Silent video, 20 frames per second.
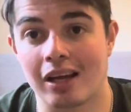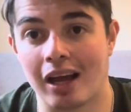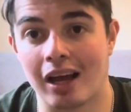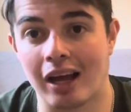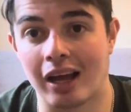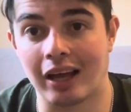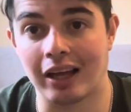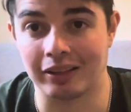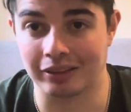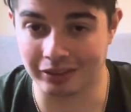
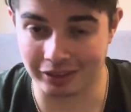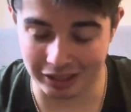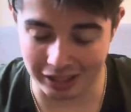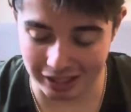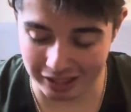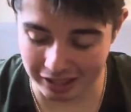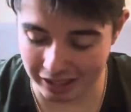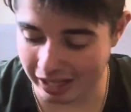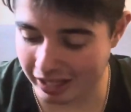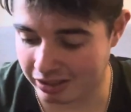And
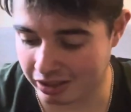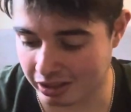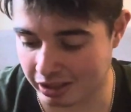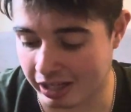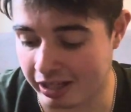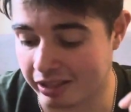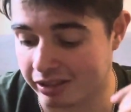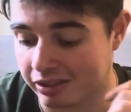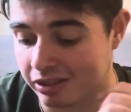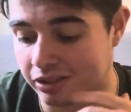
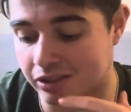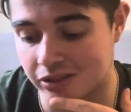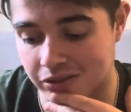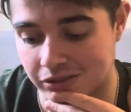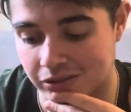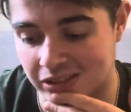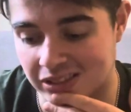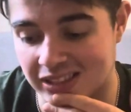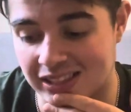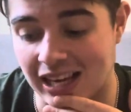
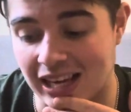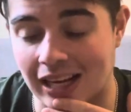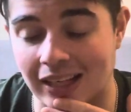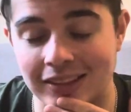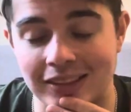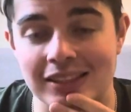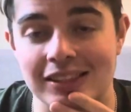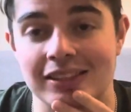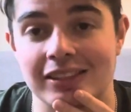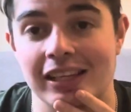it's
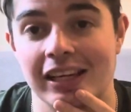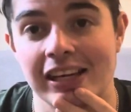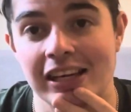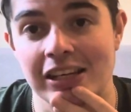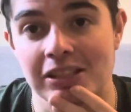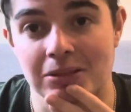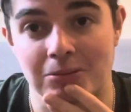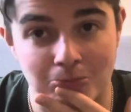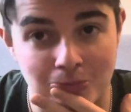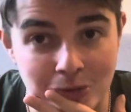sad to see.
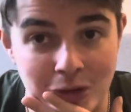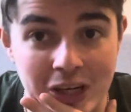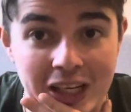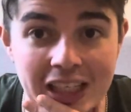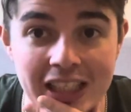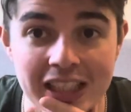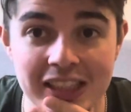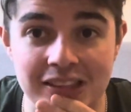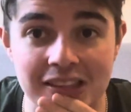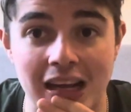It's
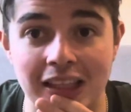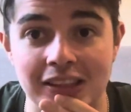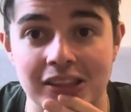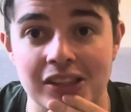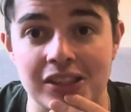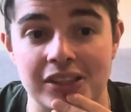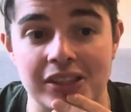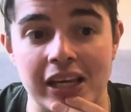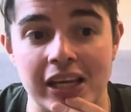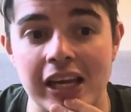really sad
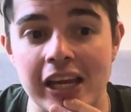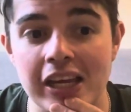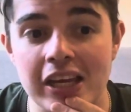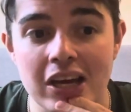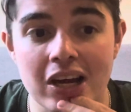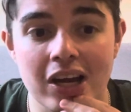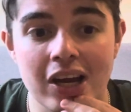to see.